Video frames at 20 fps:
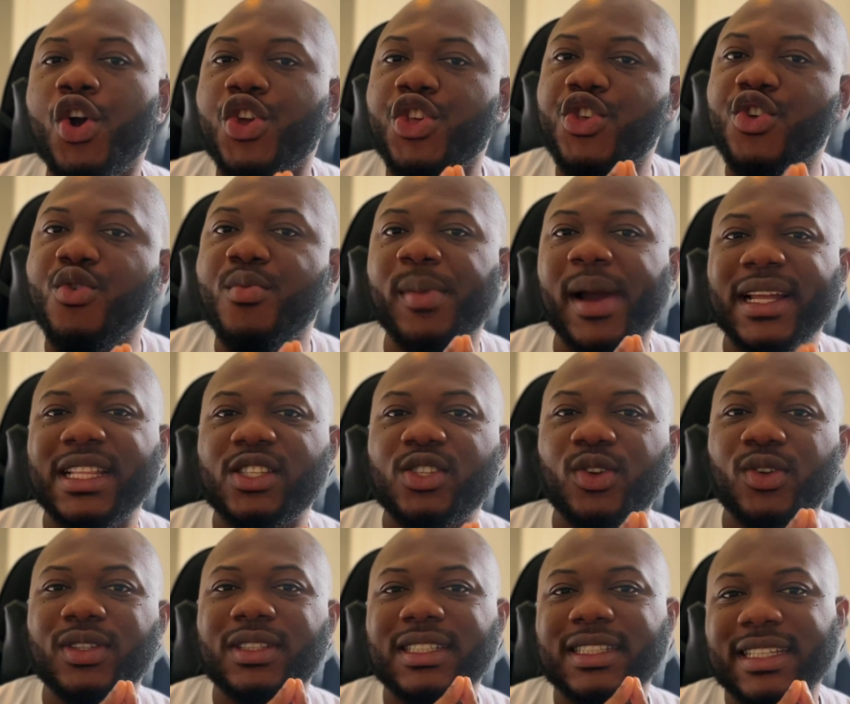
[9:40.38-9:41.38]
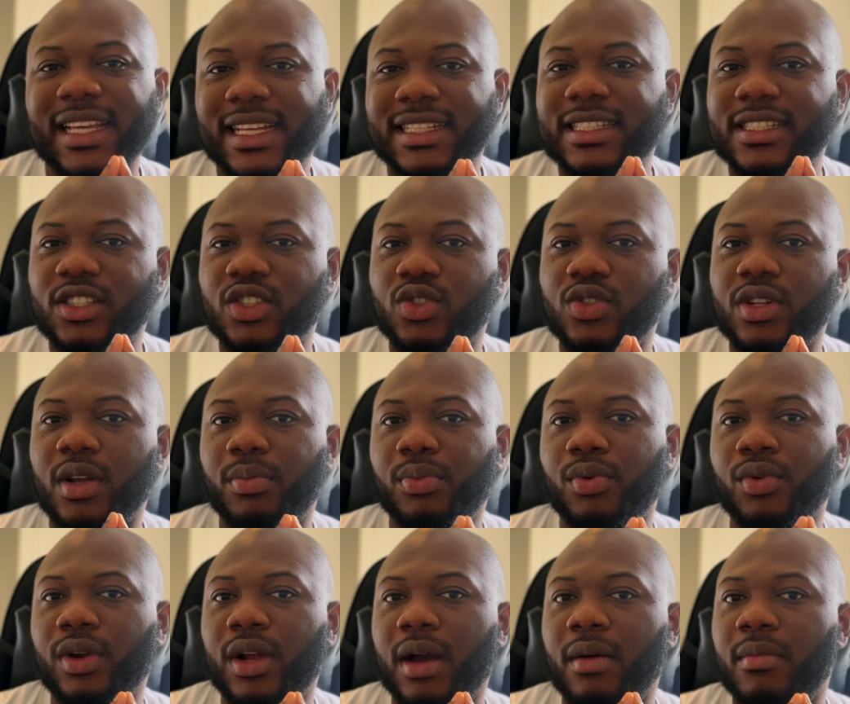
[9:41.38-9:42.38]
you might not get into the
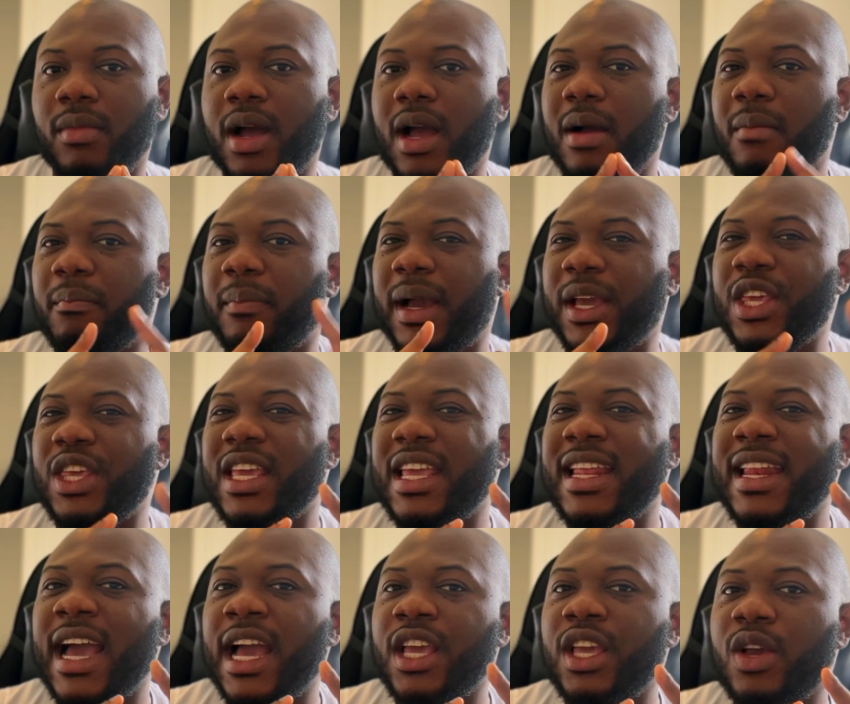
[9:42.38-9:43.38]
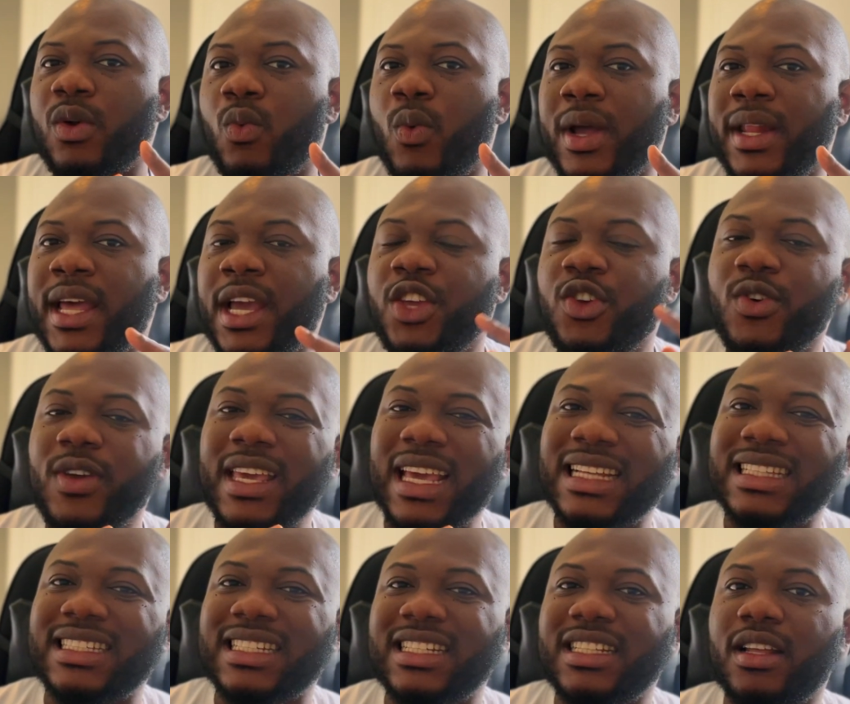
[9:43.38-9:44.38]
program. But either whether you
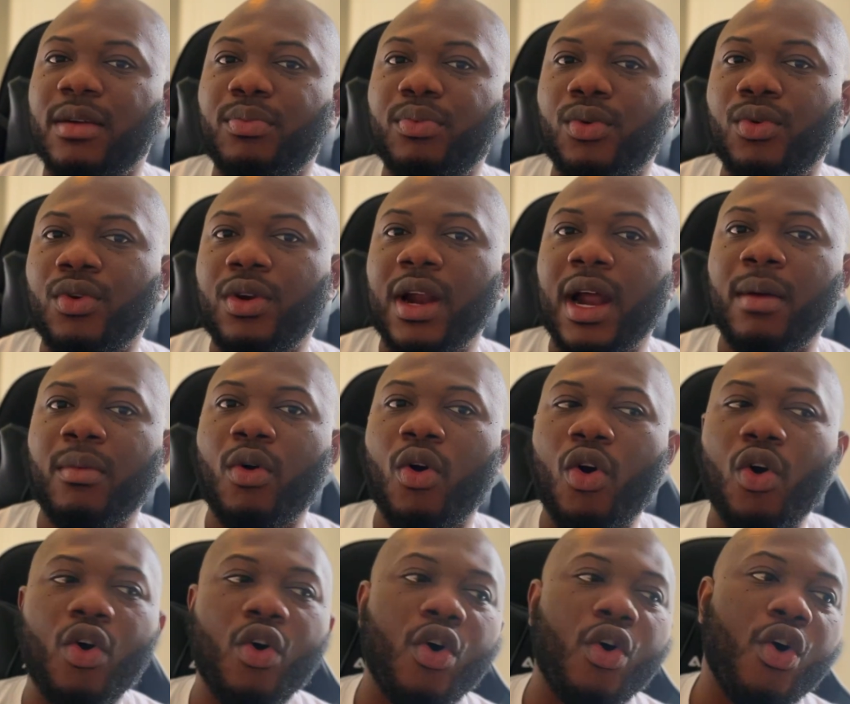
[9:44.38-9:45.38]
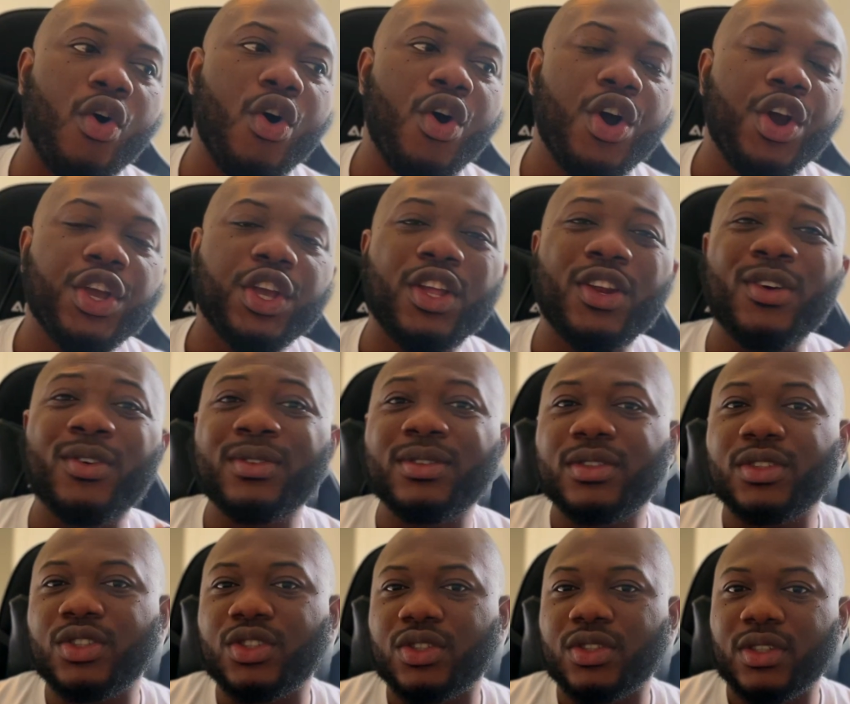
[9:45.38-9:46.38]
get in the program or you
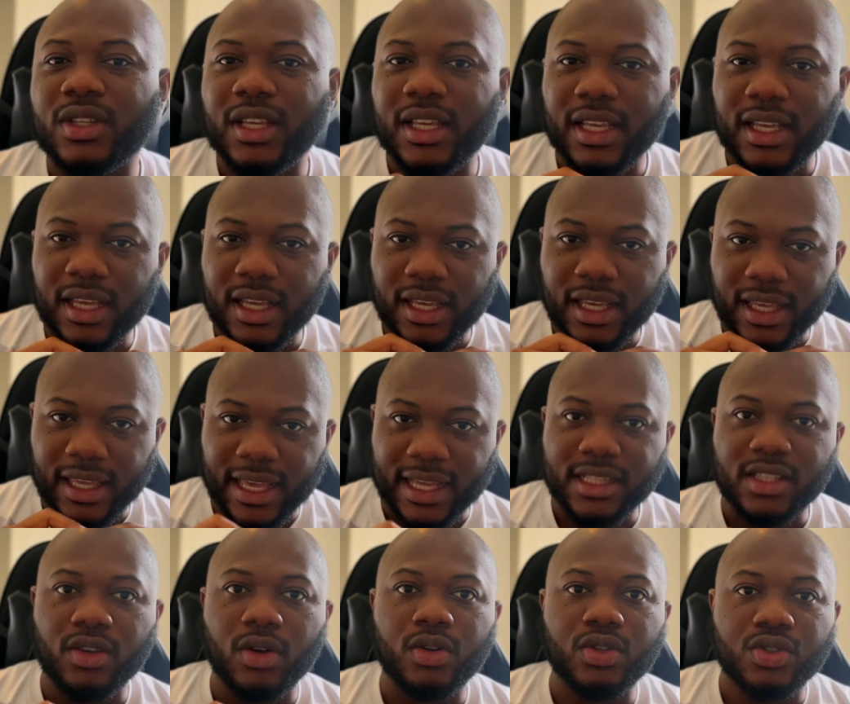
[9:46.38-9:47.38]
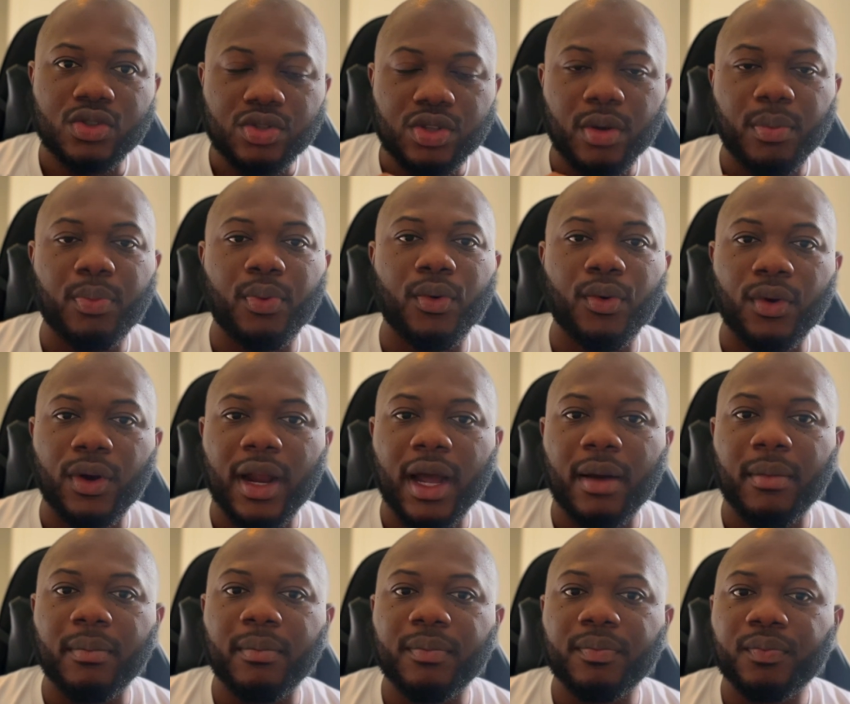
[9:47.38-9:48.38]
don't get onto the
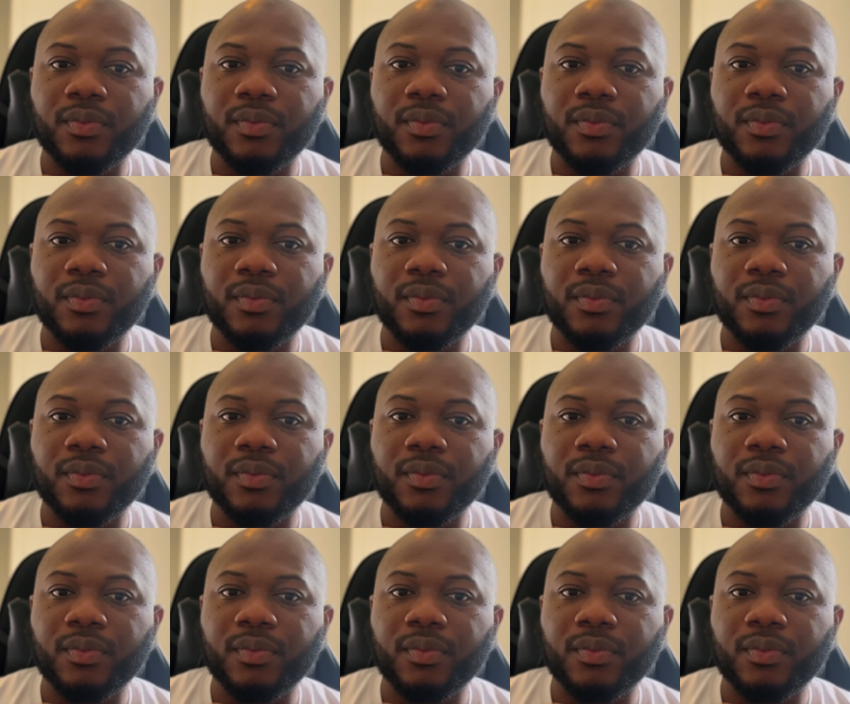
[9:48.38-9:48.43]
program,